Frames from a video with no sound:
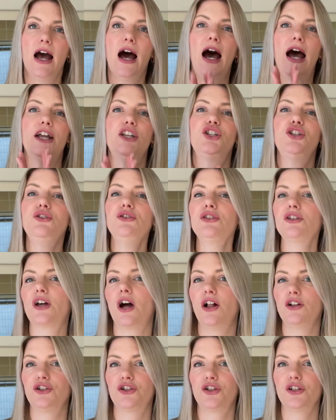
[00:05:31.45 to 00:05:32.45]
I choose
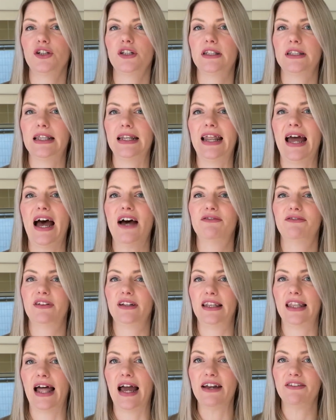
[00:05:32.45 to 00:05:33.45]
cultures that have
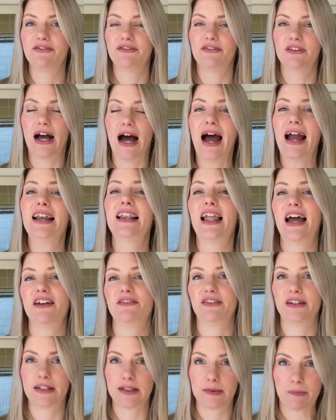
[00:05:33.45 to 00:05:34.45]
high
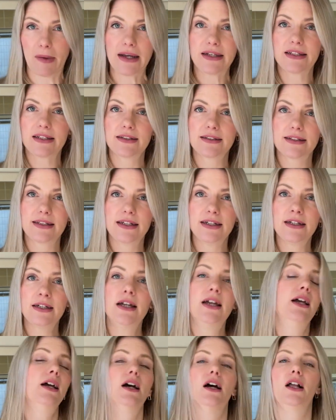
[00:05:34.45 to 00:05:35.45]
life expectancy,
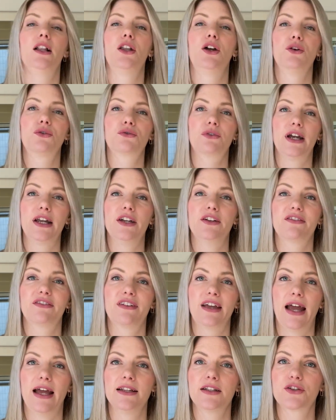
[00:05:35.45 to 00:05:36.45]
a low rate of
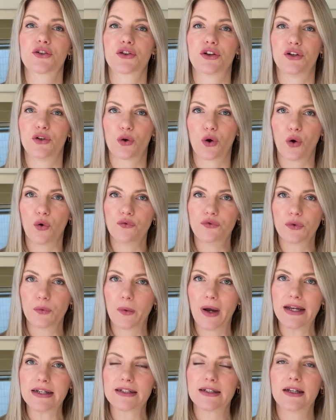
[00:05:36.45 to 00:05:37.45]
cancer and
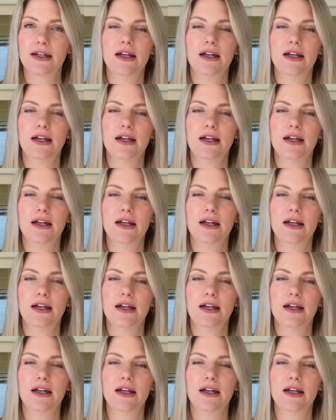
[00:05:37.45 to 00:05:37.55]
overweight,